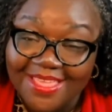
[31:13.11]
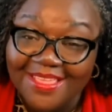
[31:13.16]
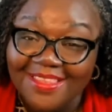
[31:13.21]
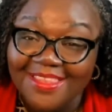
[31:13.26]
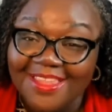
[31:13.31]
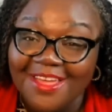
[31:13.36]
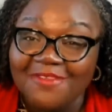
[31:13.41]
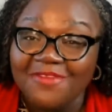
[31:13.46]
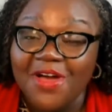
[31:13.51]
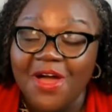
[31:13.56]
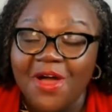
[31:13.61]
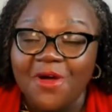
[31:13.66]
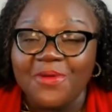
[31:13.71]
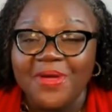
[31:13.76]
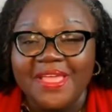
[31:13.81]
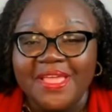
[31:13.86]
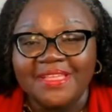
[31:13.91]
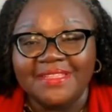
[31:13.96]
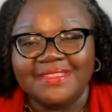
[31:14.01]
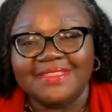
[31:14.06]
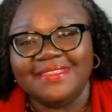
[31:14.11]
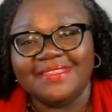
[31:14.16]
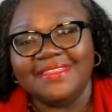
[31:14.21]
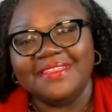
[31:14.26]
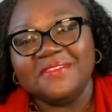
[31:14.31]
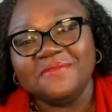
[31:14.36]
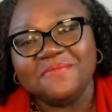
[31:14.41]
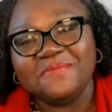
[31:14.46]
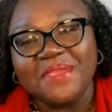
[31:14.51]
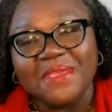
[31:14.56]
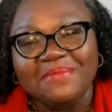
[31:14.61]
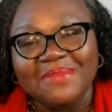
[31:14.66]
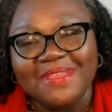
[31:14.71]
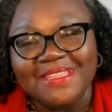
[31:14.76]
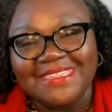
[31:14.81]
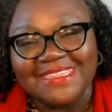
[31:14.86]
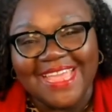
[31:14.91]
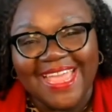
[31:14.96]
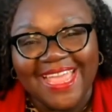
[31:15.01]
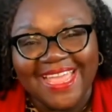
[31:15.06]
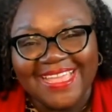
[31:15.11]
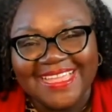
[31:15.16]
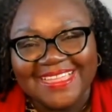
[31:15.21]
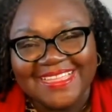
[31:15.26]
Love always. PBJ.